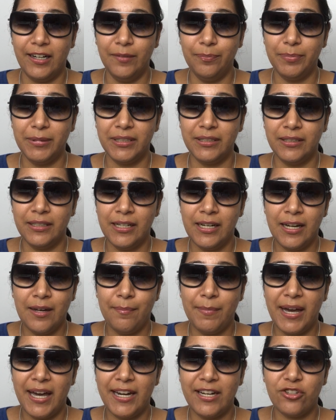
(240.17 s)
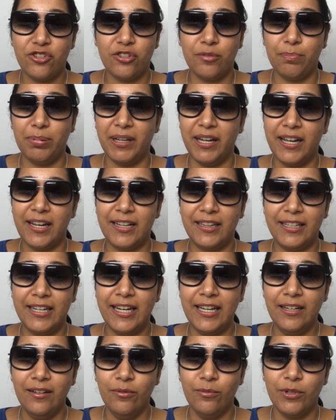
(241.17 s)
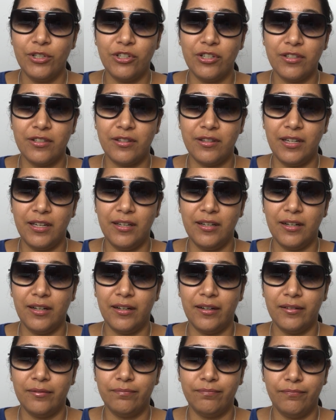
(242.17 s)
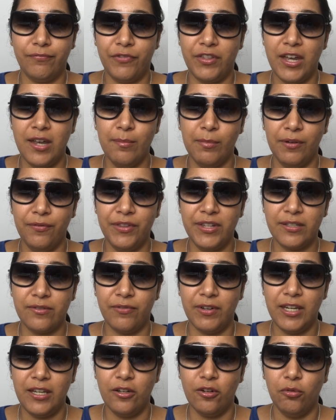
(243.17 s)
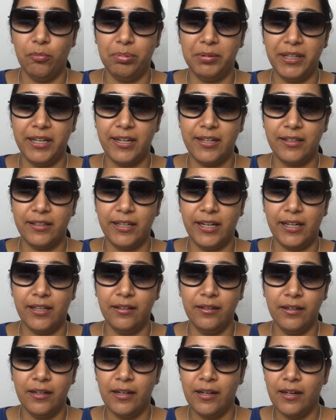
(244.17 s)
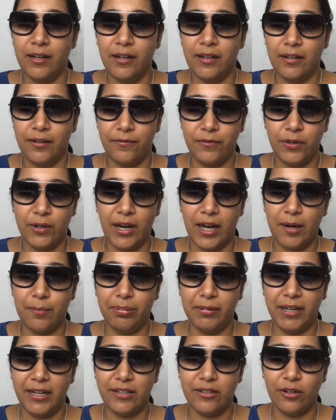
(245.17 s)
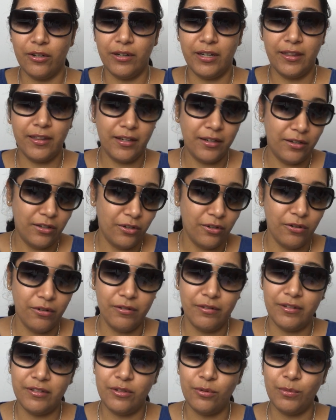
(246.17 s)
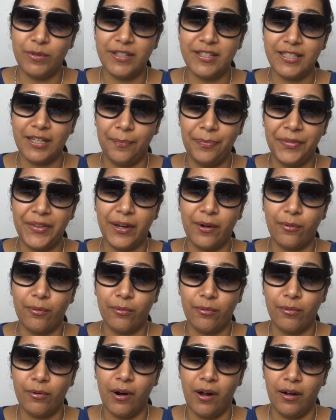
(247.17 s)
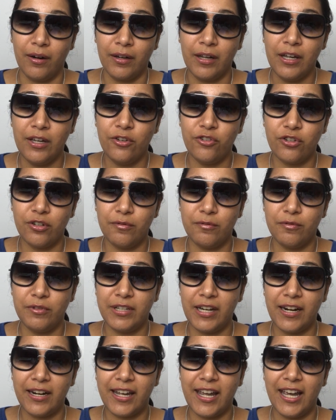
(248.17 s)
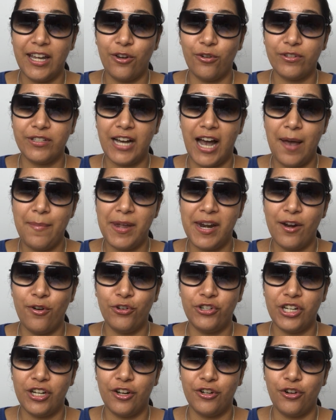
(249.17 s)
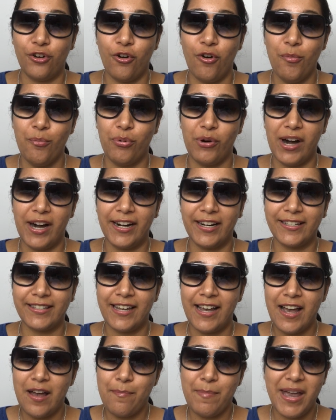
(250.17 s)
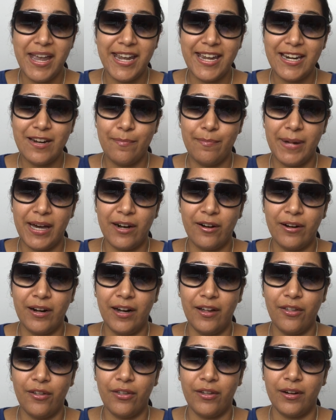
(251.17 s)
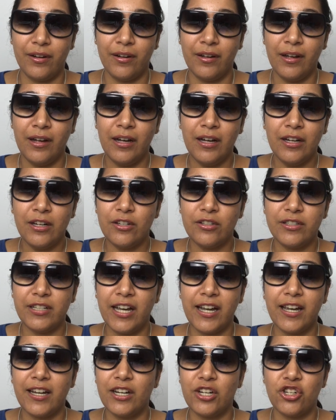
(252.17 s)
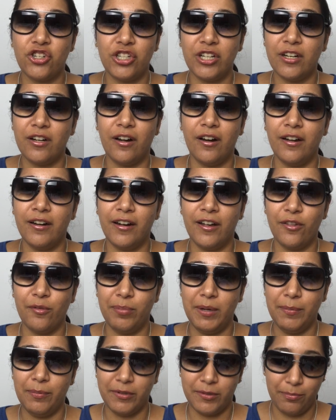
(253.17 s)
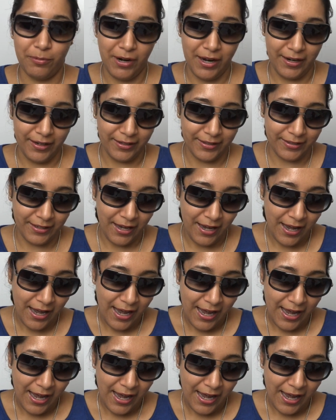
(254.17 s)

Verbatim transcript: up and managed to play clean, which is the uh, theme of this video, play clean. If you got to play dirty, then you're doing something wrong. You should dedicate your time and energy on your own products, making them better other than taking a shit on other people's products.